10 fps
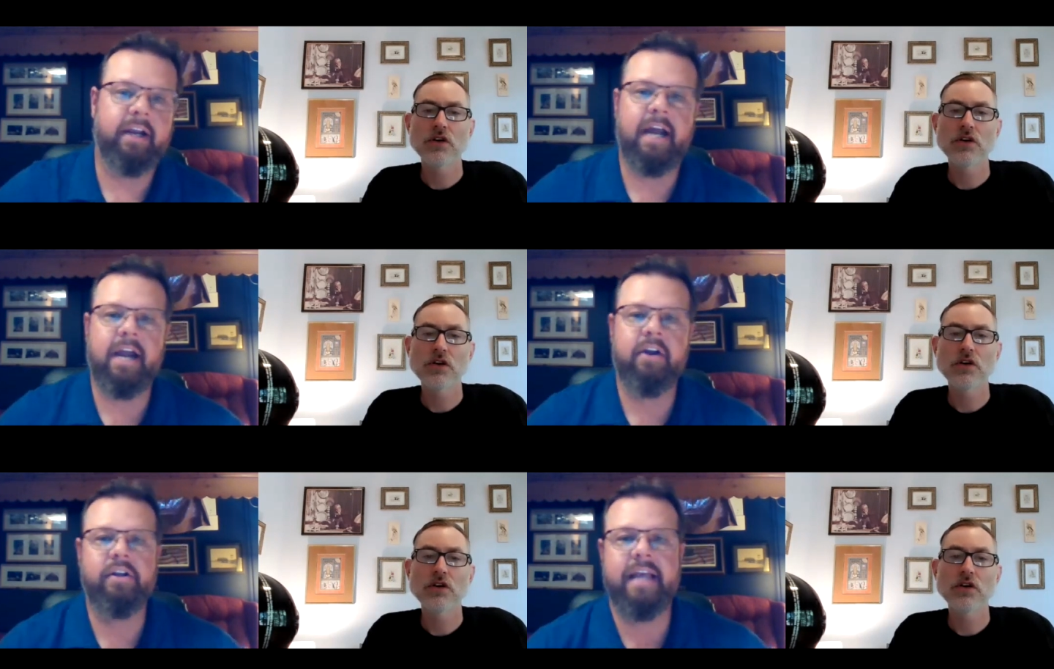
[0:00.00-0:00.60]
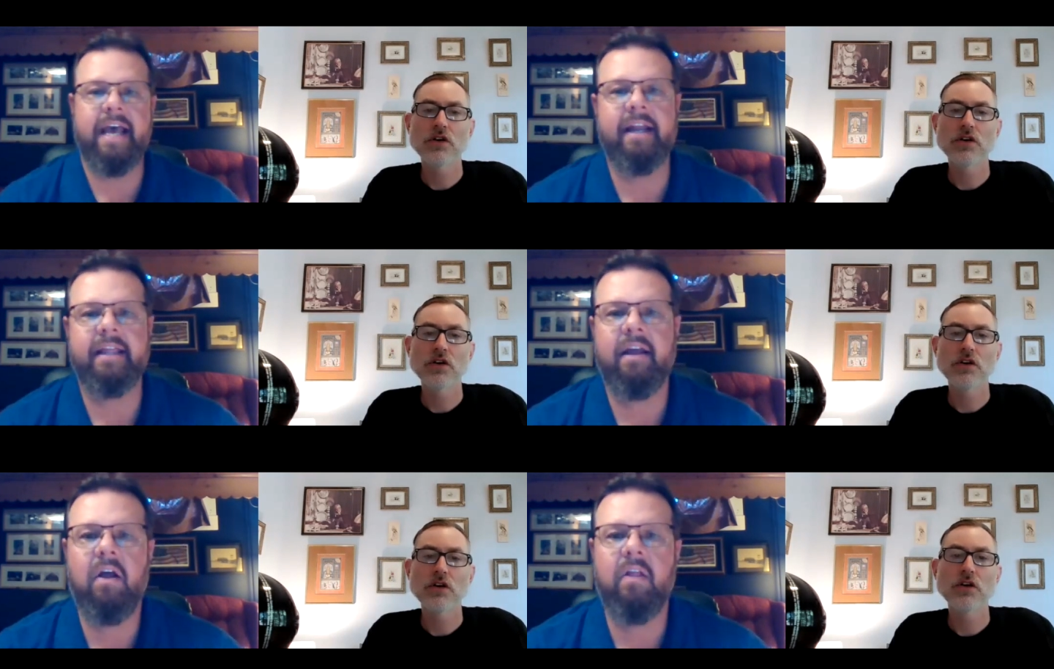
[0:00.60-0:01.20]
Speaker 1: And I heard that, and I
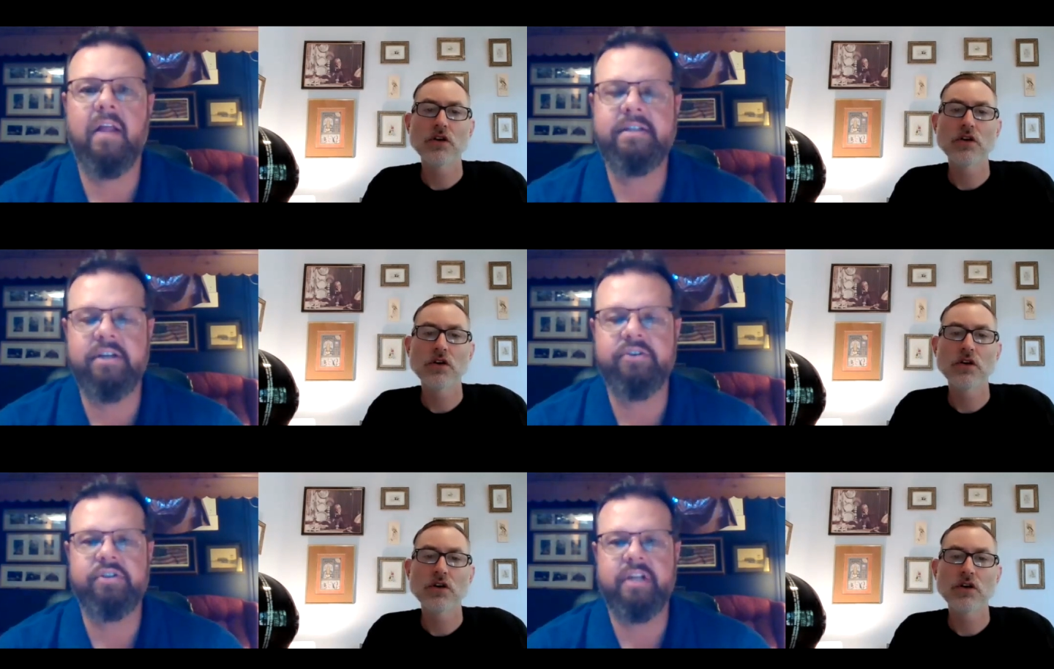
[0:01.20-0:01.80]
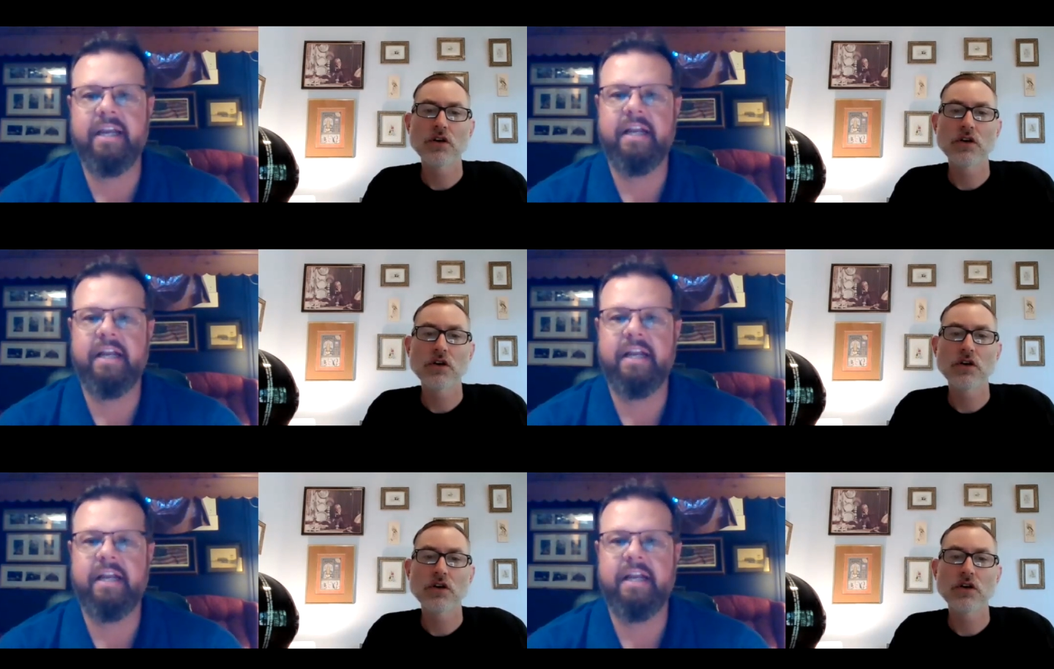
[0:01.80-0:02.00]
thought, oh, that's interesting.